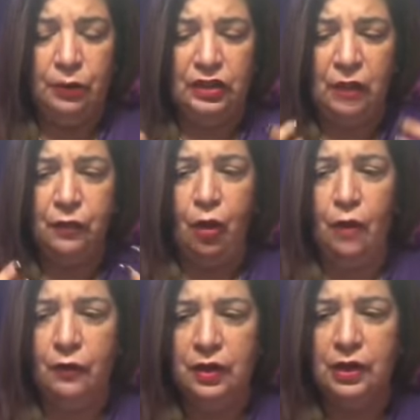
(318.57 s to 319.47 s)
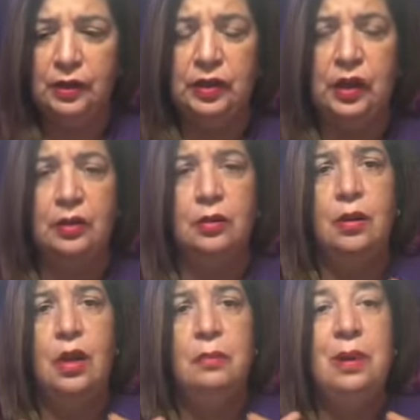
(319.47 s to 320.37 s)
your self-confidence, and
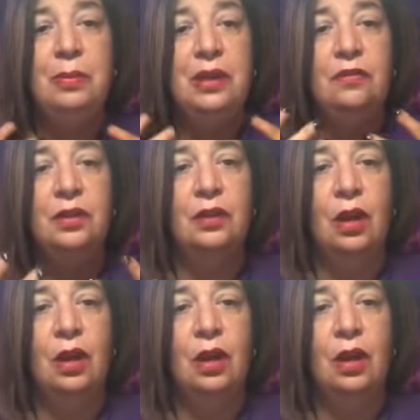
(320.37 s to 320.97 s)
maybe even